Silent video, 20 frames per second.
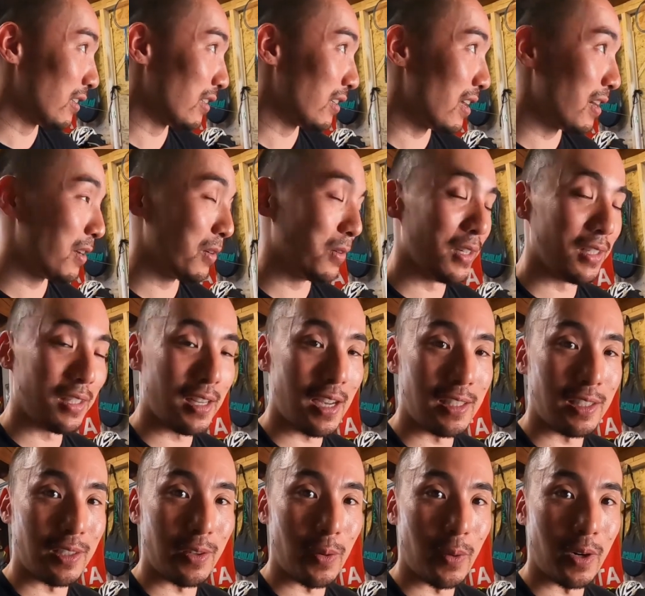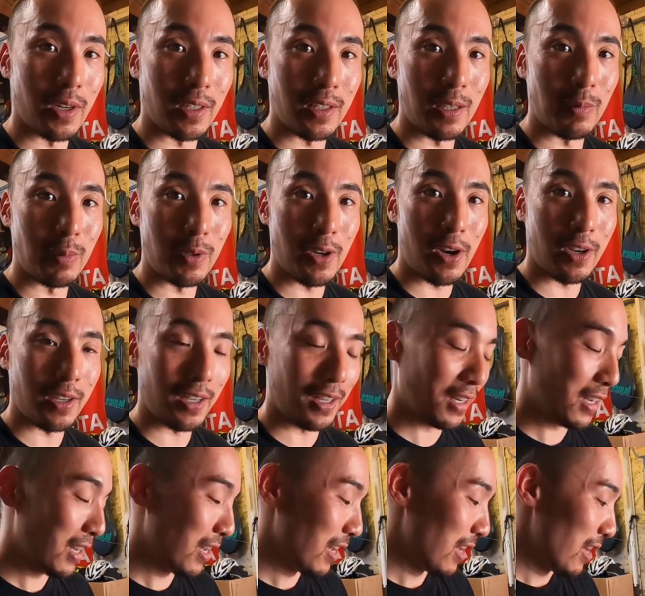anyways, I just don't want to keep talking.
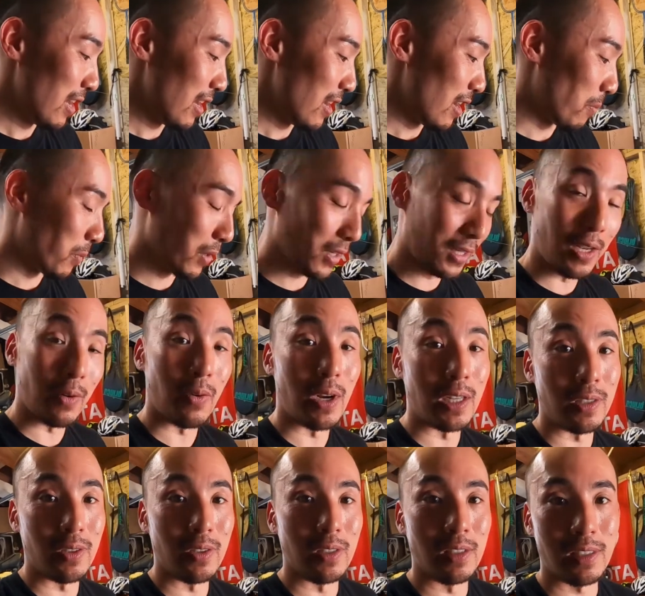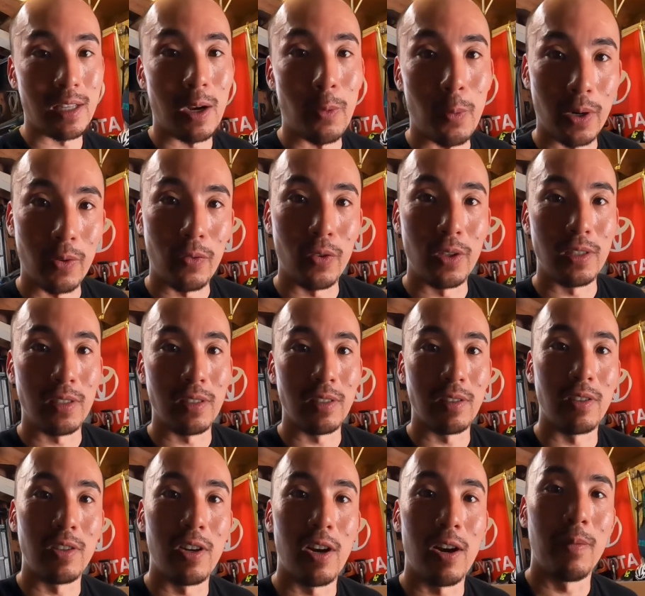I'm gonna get right to this. I want to finish this
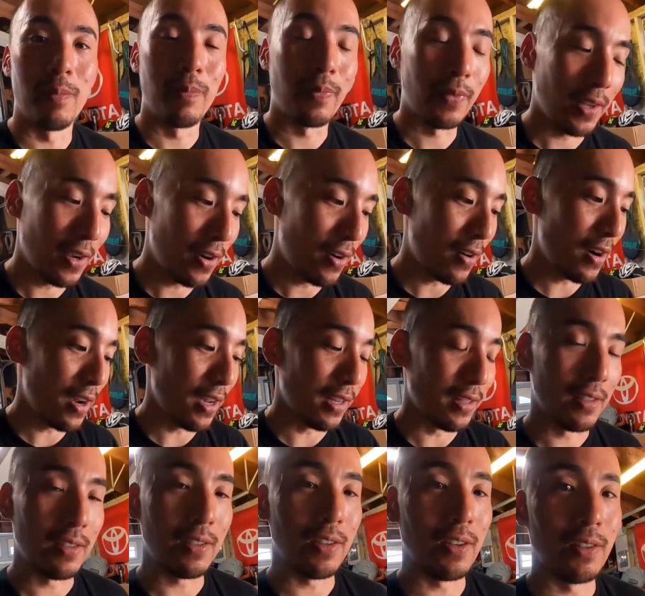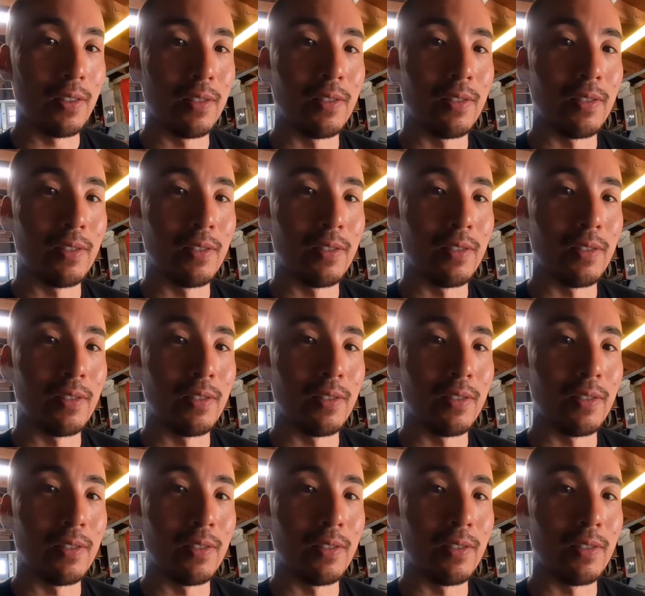job. All right, so